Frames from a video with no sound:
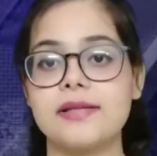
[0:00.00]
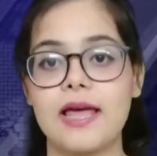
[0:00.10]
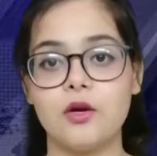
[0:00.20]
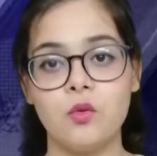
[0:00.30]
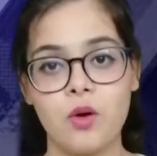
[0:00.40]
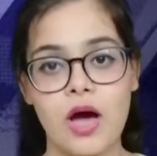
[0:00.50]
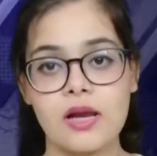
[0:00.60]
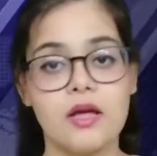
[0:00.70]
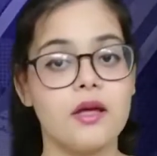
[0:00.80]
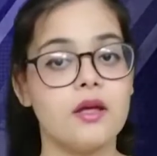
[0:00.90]
like
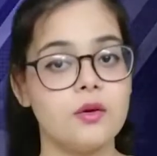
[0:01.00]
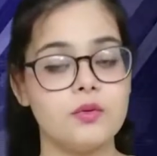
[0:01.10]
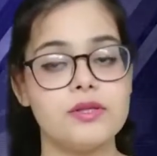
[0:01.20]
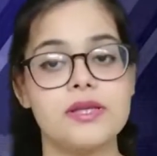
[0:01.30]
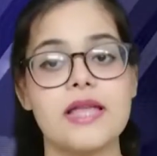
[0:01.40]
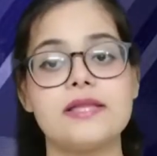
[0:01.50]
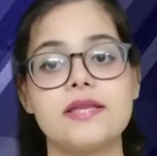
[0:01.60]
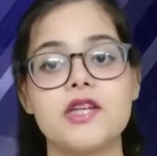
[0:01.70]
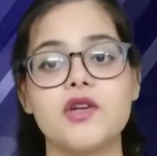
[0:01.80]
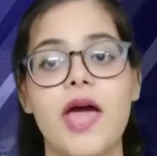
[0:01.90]
Google, Hughes,
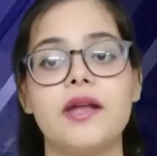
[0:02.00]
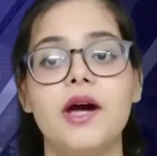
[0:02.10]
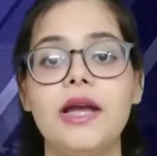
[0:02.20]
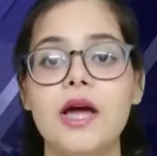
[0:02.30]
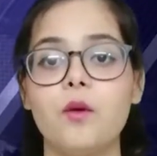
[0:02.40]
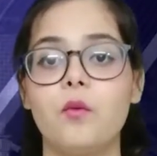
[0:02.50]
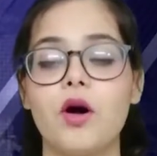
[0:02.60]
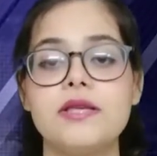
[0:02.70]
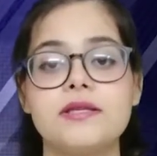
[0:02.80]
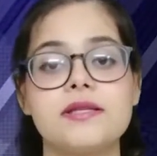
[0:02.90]
etc. had earlier
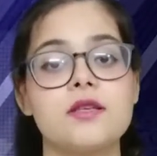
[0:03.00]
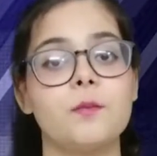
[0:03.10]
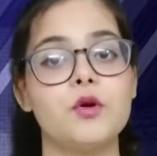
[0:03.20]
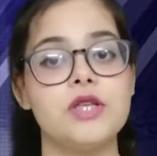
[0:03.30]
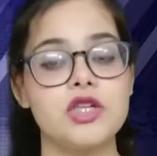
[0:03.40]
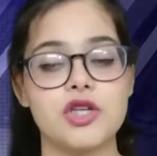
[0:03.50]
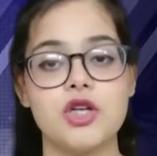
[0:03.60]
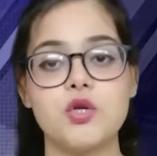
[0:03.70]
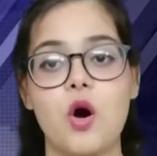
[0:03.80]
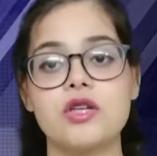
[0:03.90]
voiced its
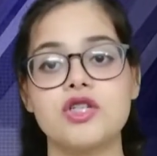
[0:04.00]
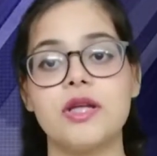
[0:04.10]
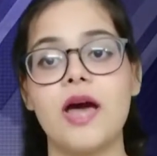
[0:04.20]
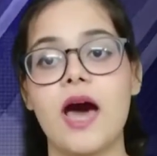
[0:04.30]
opposition to auctioning,